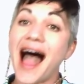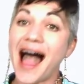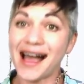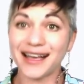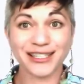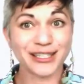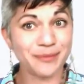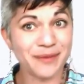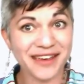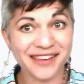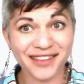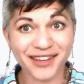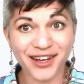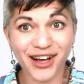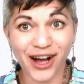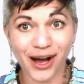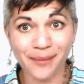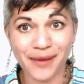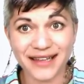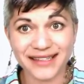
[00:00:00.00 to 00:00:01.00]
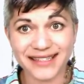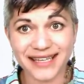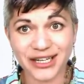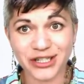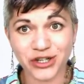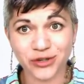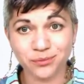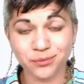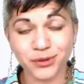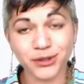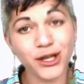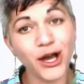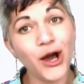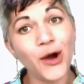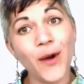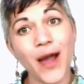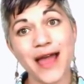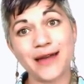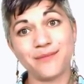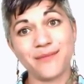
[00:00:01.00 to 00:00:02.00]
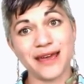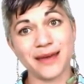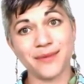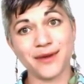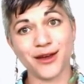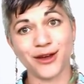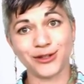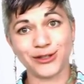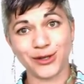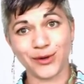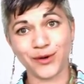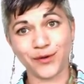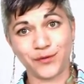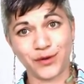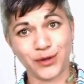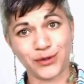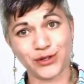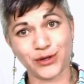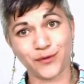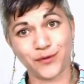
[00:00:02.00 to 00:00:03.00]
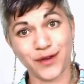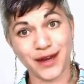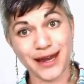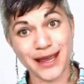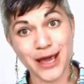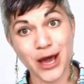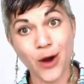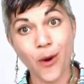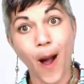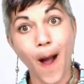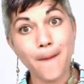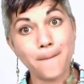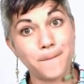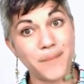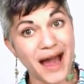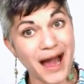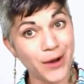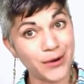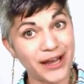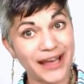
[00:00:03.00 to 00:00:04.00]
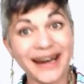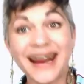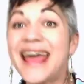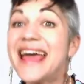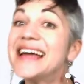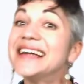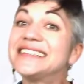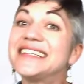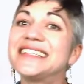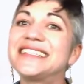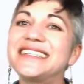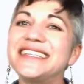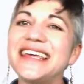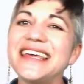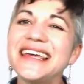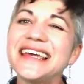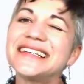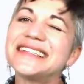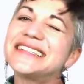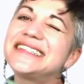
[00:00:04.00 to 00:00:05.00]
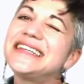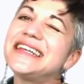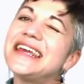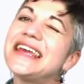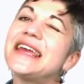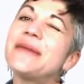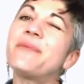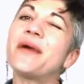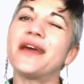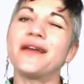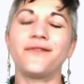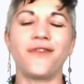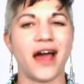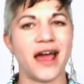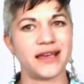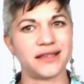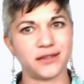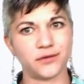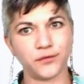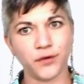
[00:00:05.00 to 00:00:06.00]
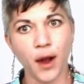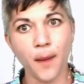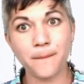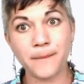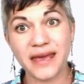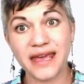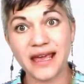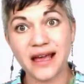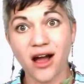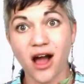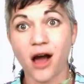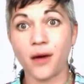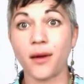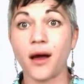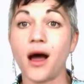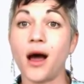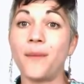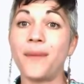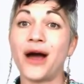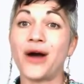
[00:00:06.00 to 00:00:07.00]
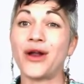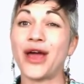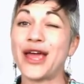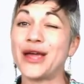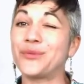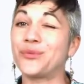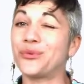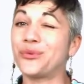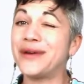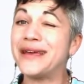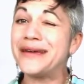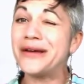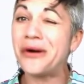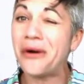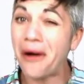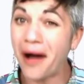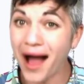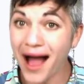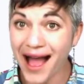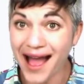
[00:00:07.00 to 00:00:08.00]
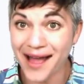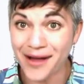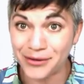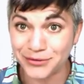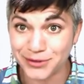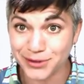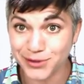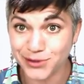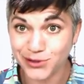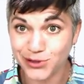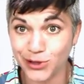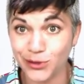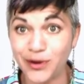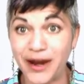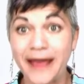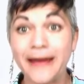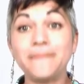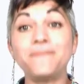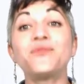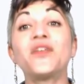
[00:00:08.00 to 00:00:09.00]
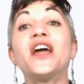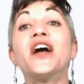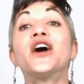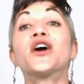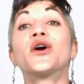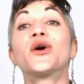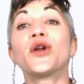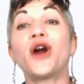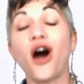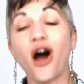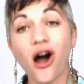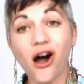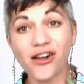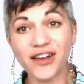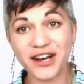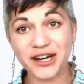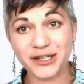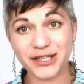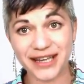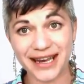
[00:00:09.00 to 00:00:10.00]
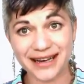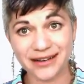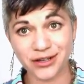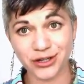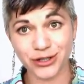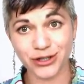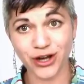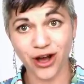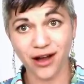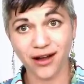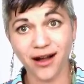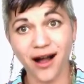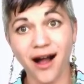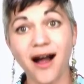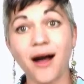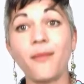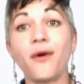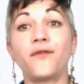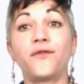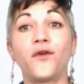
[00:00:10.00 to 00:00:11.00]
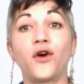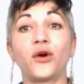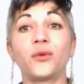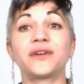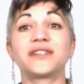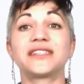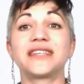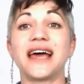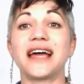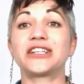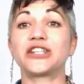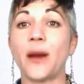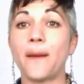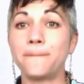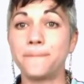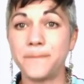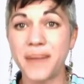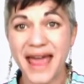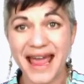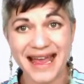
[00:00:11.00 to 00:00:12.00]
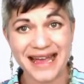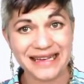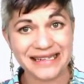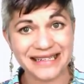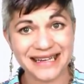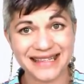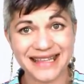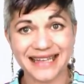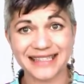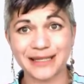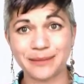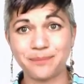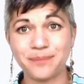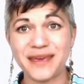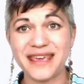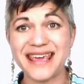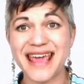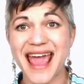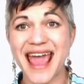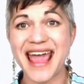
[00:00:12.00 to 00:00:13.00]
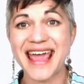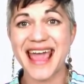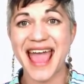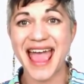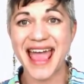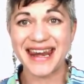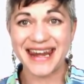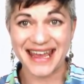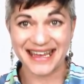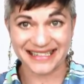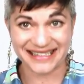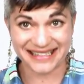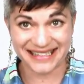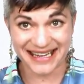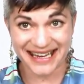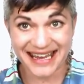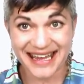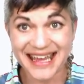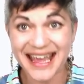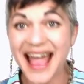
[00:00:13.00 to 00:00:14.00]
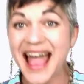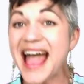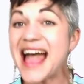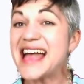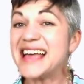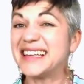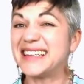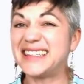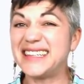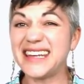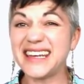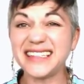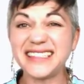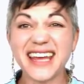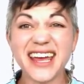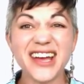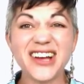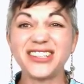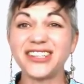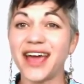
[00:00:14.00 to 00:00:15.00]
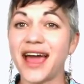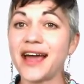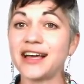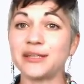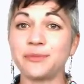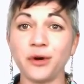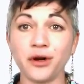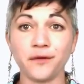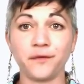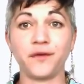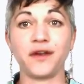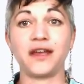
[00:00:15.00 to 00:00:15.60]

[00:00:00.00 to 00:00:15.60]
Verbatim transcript: Ask me in the comment section below and maybe I'll do a future video about it. To see deep advice from me on, about a real IELTS student, go to allearsenglish.com forward slash band. That's B A N D. Detailed expert